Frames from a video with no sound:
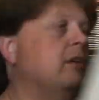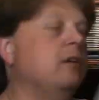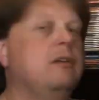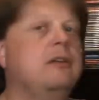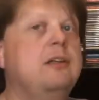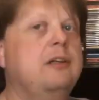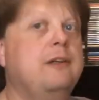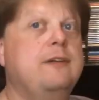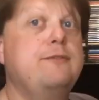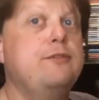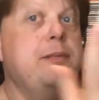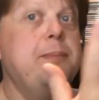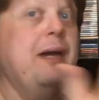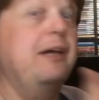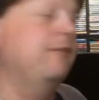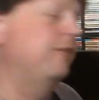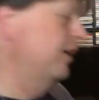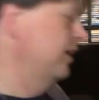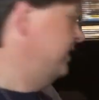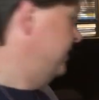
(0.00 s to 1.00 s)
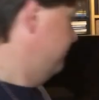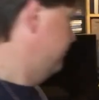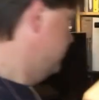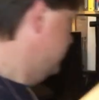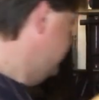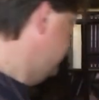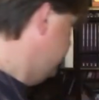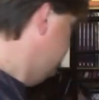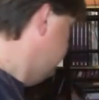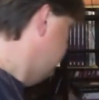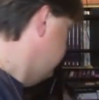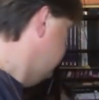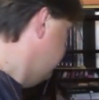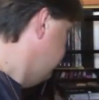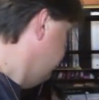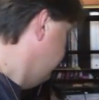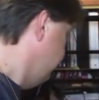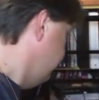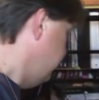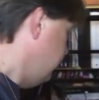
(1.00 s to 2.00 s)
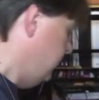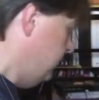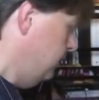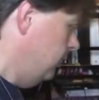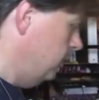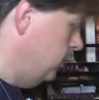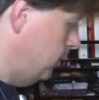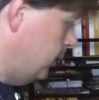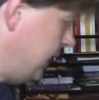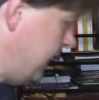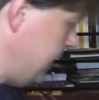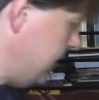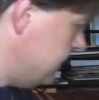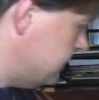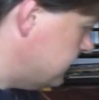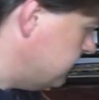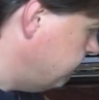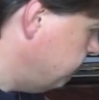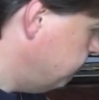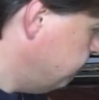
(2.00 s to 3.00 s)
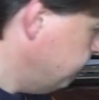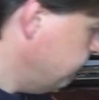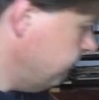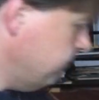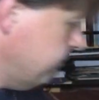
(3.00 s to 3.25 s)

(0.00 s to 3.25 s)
for £3.33, who cares?